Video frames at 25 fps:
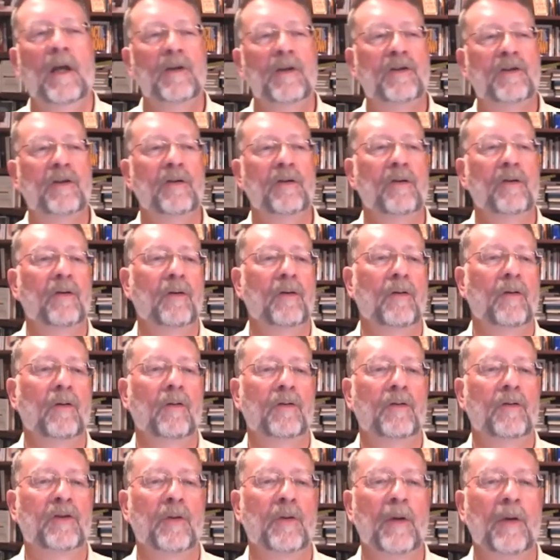
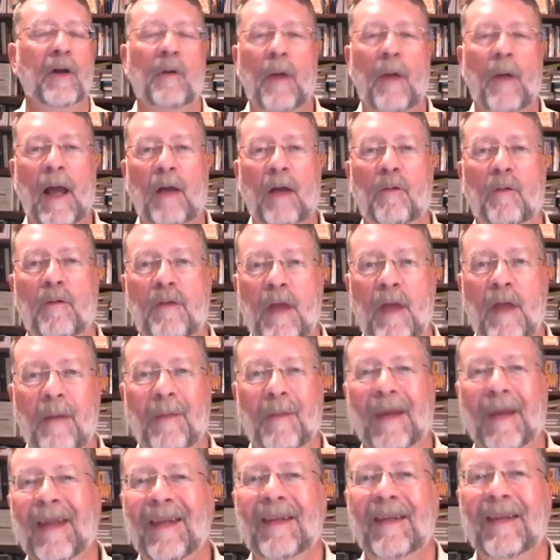to interact with them
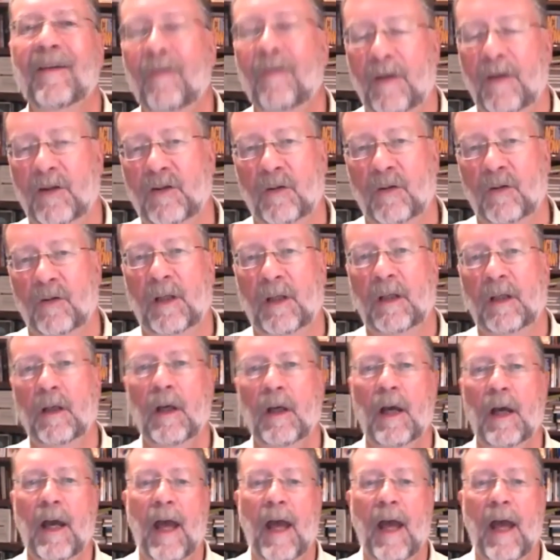individually.